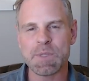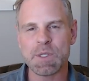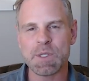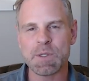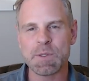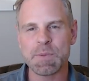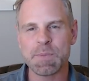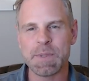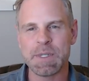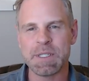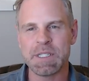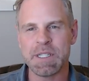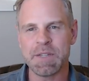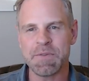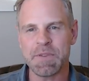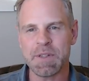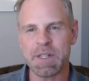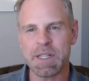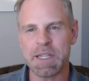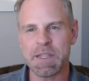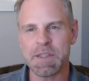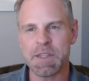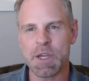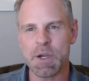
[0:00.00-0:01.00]

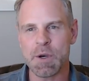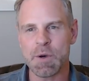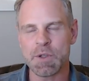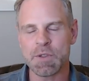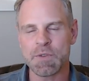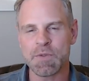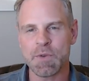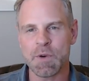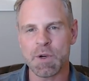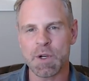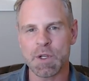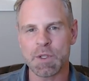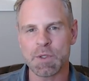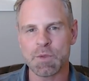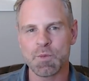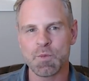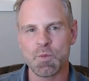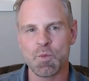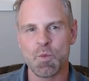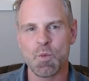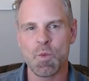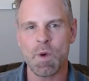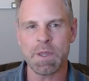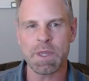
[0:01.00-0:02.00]
Specifically, though, as far as
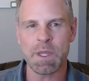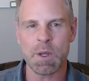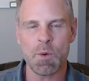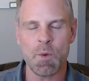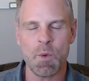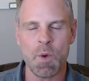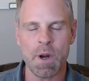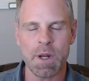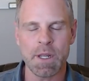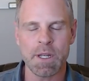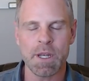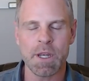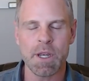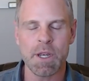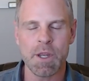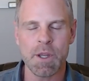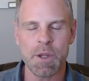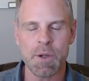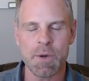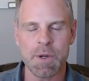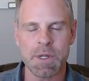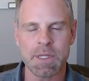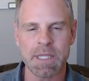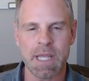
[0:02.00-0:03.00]
what they're wanting to
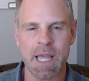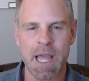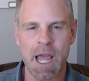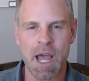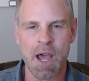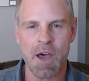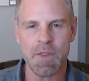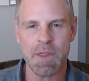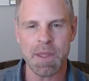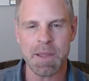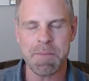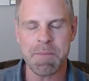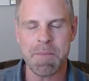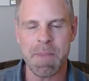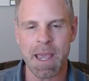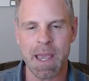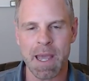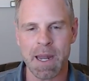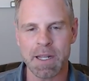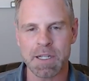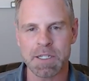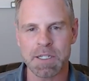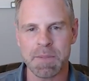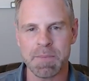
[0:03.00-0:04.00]
do is how they
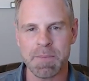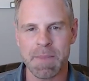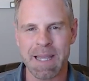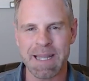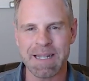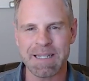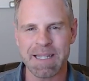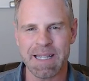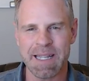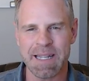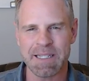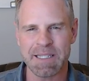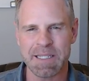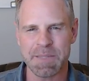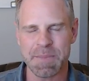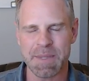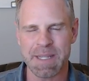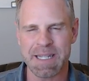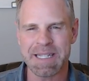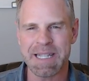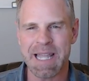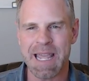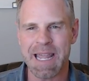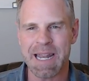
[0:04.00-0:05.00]
manage and maintain some of
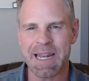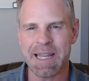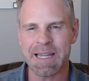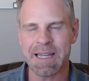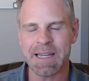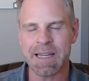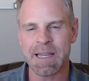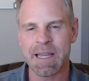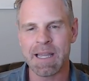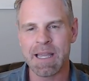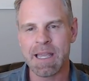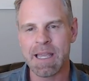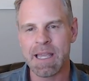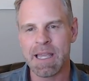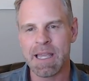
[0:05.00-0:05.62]
the data